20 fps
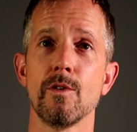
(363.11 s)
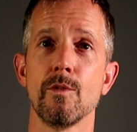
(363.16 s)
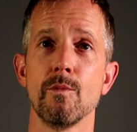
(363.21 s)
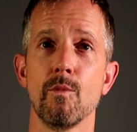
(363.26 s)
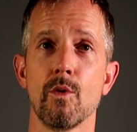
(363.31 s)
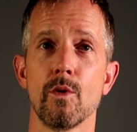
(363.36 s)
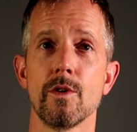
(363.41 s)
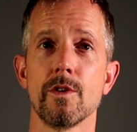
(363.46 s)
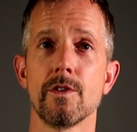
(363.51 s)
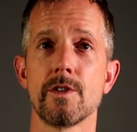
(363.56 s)
is
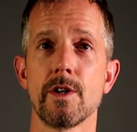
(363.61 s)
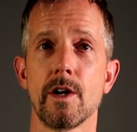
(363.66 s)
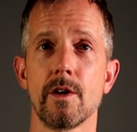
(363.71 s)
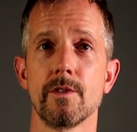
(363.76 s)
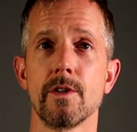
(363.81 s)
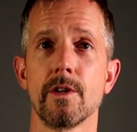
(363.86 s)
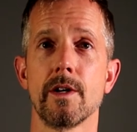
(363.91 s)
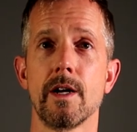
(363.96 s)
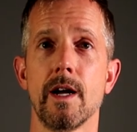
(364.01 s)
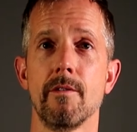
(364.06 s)
more to start
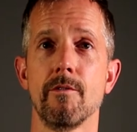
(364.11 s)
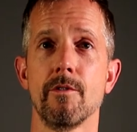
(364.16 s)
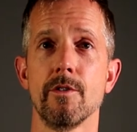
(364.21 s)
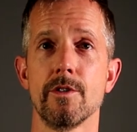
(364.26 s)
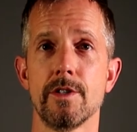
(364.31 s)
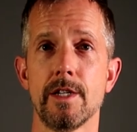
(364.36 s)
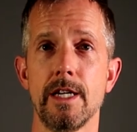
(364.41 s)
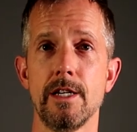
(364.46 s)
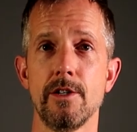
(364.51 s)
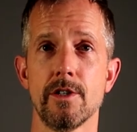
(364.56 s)
the
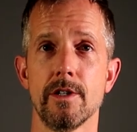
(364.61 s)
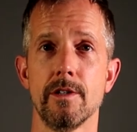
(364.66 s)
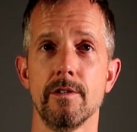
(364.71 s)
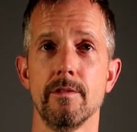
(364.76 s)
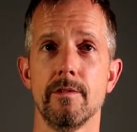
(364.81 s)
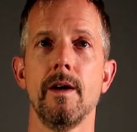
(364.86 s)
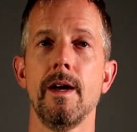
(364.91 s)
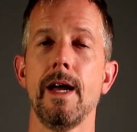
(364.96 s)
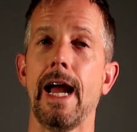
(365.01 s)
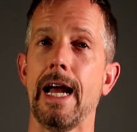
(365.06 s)
conversation,
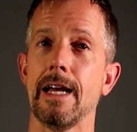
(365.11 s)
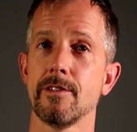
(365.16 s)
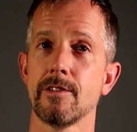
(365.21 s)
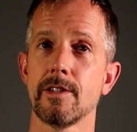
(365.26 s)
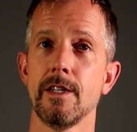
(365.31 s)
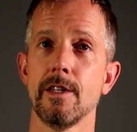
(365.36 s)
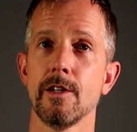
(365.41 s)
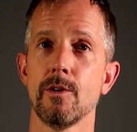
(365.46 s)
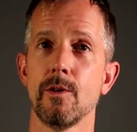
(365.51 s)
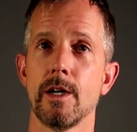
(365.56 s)

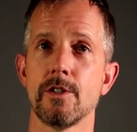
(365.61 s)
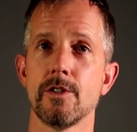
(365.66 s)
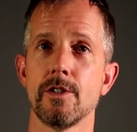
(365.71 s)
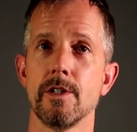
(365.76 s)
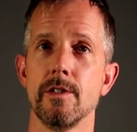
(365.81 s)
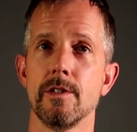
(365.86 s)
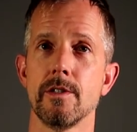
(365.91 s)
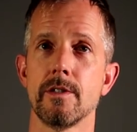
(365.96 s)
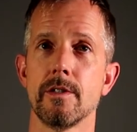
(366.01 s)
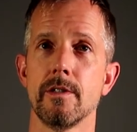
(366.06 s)
asking the
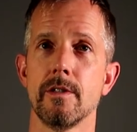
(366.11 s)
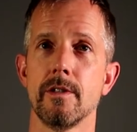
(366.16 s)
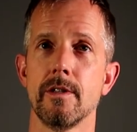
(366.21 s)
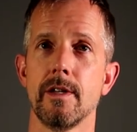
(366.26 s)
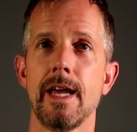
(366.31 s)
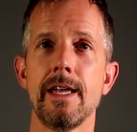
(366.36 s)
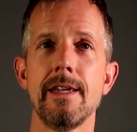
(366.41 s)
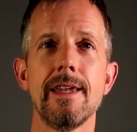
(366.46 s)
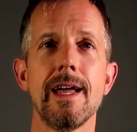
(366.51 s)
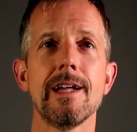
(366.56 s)
questions,
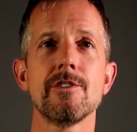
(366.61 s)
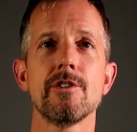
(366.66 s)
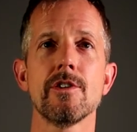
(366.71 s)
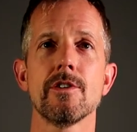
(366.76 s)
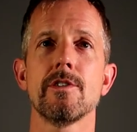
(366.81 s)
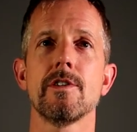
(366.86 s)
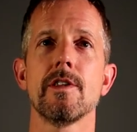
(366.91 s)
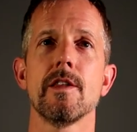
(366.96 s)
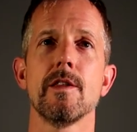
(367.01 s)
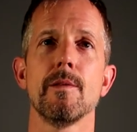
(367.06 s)
and not
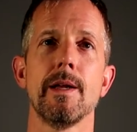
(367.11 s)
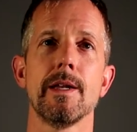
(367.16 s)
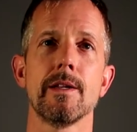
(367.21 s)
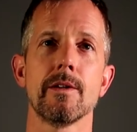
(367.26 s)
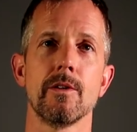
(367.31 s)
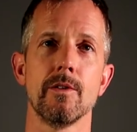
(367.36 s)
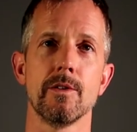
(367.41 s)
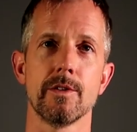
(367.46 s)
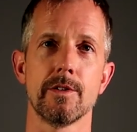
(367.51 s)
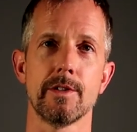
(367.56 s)
just to the
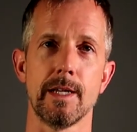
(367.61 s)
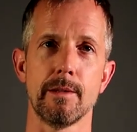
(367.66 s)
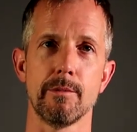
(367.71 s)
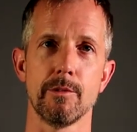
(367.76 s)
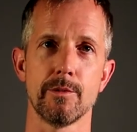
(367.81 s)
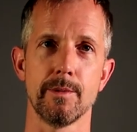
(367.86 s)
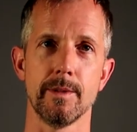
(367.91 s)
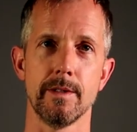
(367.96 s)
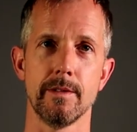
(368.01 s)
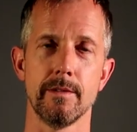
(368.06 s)
medical
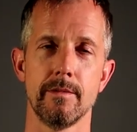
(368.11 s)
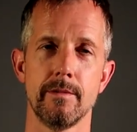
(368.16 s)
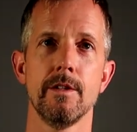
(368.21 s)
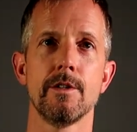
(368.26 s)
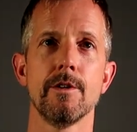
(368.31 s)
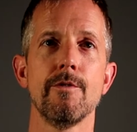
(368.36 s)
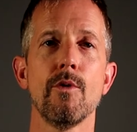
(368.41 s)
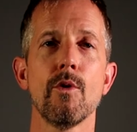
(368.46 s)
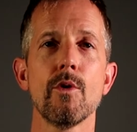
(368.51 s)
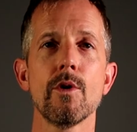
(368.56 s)
establishment.
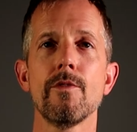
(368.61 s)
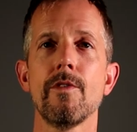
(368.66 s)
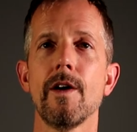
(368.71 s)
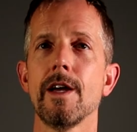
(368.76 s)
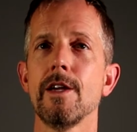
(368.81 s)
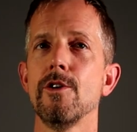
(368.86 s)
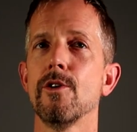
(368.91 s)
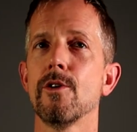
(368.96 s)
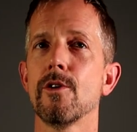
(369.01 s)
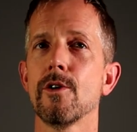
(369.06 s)
To fortify
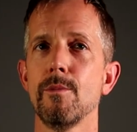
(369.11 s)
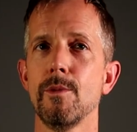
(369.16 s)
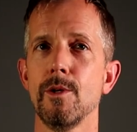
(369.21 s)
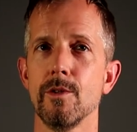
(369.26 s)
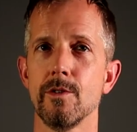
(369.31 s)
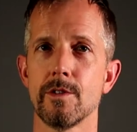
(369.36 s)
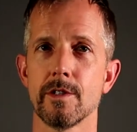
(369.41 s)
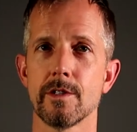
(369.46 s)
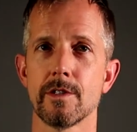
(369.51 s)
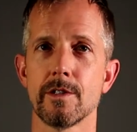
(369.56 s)
your
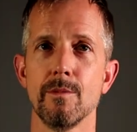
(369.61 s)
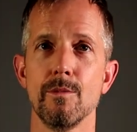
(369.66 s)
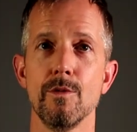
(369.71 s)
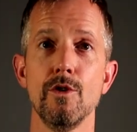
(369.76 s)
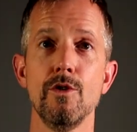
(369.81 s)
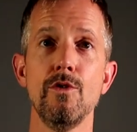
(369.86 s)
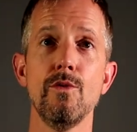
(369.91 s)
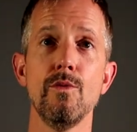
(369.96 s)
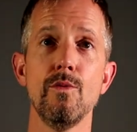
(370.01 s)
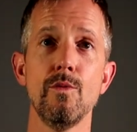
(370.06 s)
immune system,
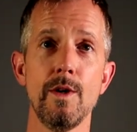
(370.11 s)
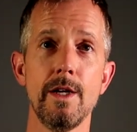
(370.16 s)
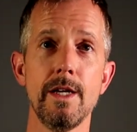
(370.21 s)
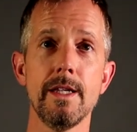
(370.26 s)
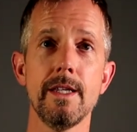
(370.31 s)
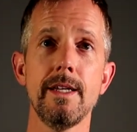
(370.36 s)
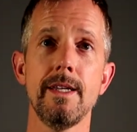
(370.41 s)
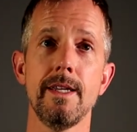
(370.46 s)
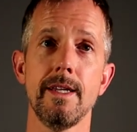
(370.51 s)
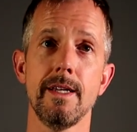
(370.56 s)
you
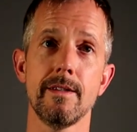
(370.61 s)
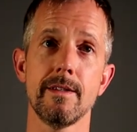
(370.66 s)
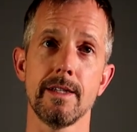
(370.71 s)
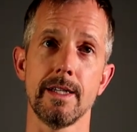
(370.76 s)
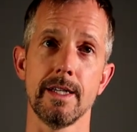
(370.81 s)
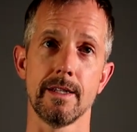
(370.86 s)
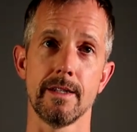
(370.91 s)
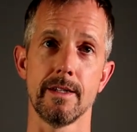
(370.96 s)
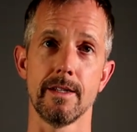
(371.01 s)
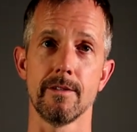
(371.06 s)
really need to
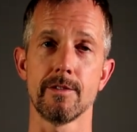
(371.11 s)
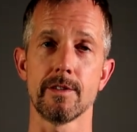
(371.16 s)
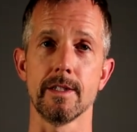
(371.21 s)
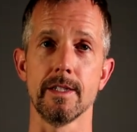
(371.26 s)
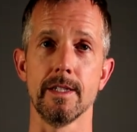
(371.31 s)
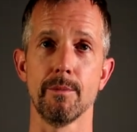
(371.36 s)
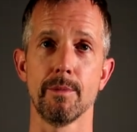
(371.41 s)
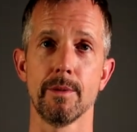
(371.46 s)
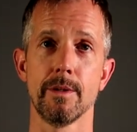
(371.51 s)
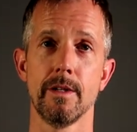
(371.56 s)
get enough
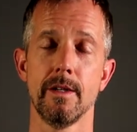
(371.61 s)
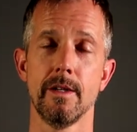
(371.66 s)
sleep.